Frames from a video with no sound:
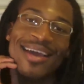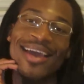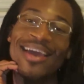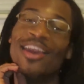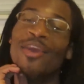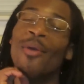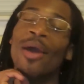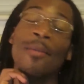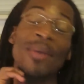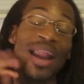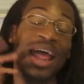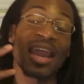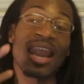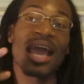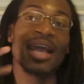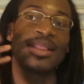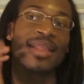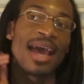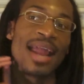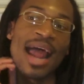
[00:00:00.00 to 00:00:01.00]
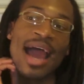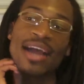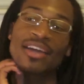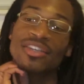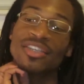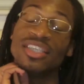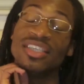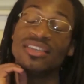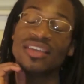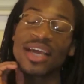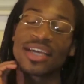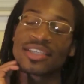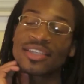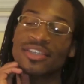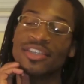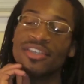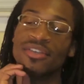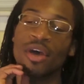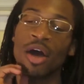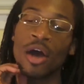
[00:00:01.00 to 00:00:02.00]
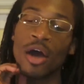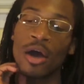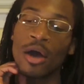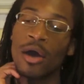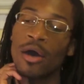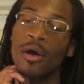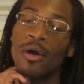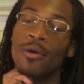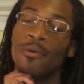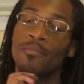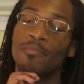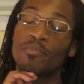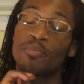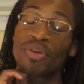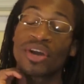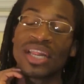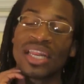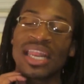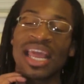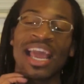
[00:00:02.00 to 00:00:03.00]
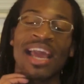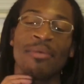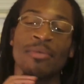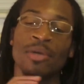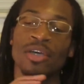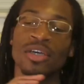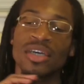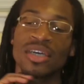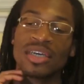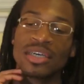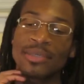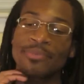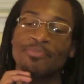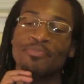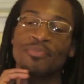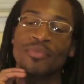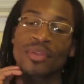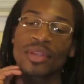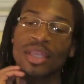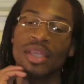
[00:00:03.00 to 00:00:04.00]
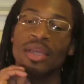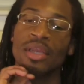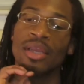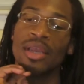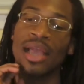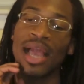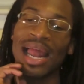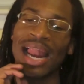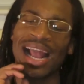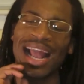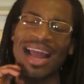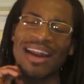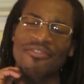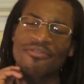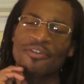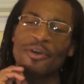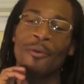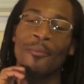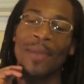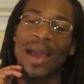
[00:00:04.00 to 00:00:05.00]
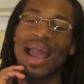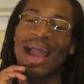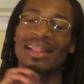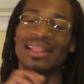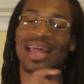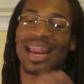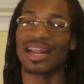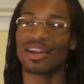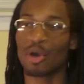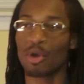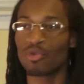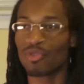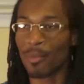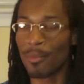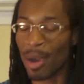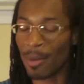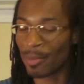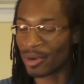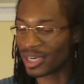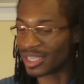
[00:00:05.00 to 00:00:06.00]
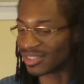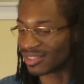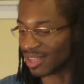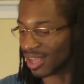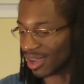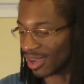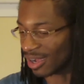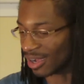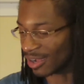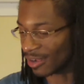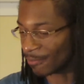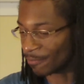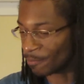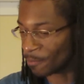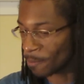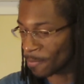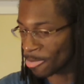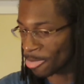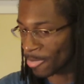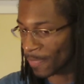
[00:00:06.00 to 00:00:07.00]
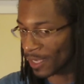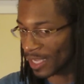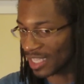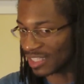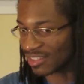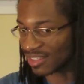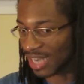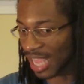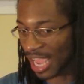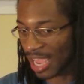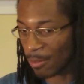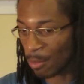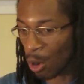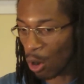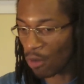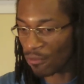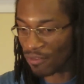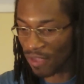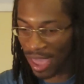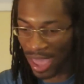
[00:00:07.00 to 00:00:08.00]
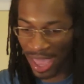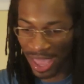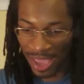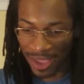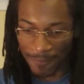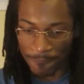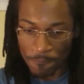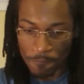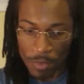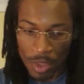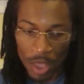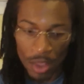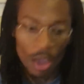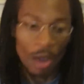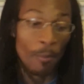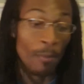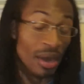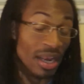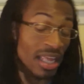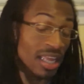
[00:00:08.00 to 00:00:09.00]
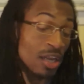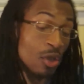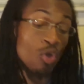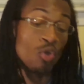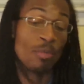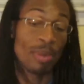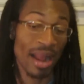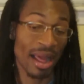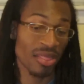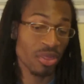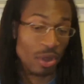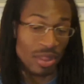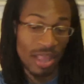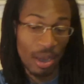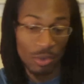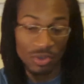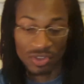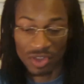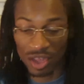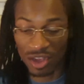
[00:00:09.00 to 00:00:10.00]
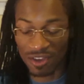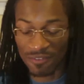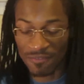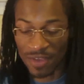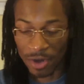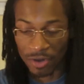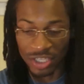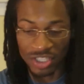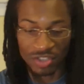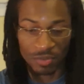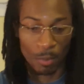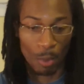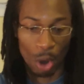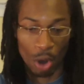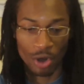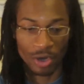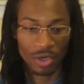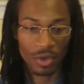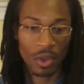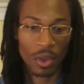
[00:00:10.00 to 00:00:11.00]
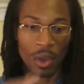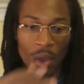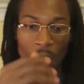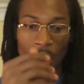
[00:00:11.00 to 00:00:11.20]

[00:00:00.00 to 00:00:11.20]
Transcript: Anyway, but I like that actor. He's actually pretty damn good. And I kind of feel bad that I don't remember his name offhand. But anywho, but I thought that was very smart